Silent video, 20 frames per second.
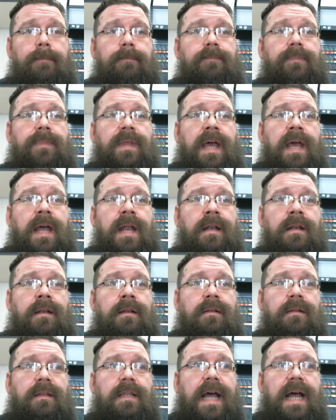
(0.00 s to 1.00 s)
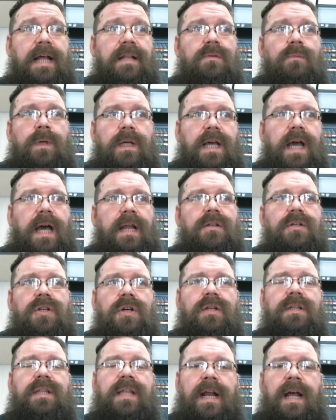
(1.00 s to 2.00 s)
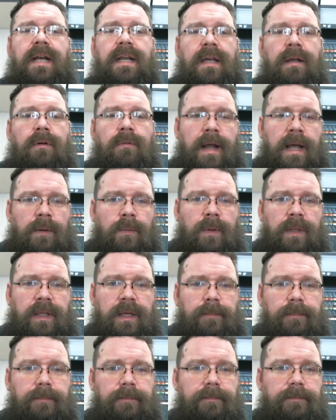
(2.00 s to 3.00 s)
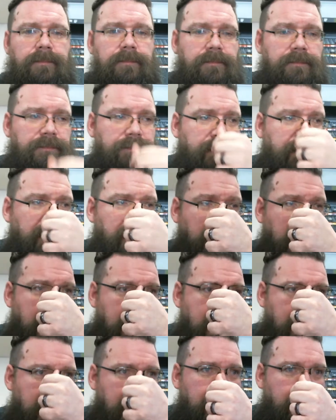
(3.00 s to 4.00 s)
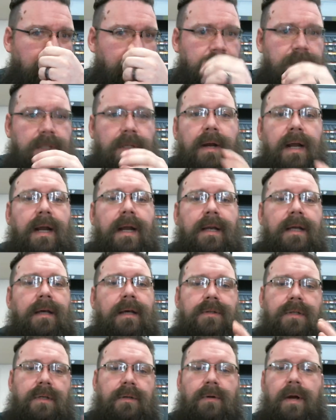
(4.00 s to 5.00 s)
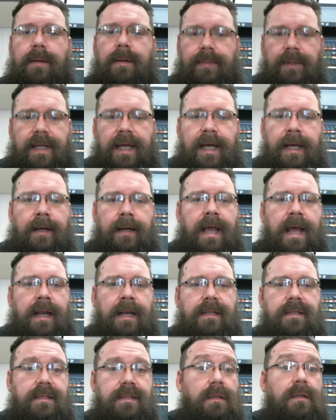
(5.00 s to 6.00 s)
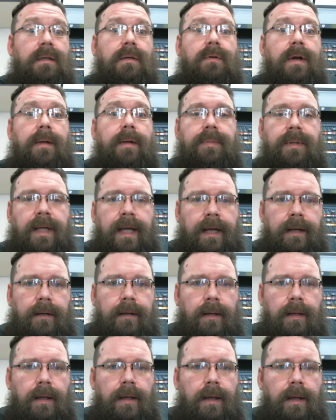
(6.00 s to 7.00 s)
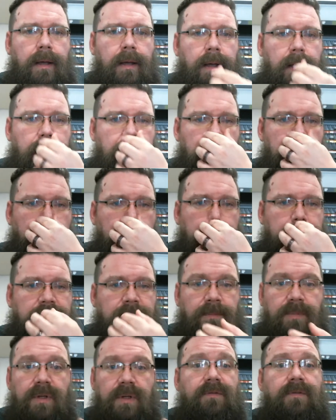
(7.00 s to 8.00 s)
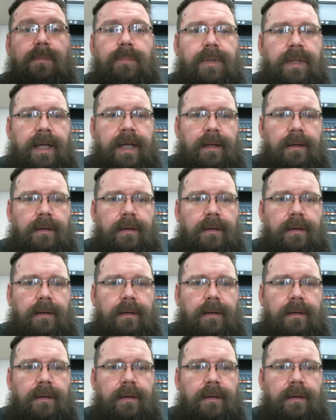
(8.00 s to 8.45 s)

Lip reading: And that we kind of took that idea and ran with it. And it was a great idea. It was a great plan. And it's still a great plan. It's a beautiful plan.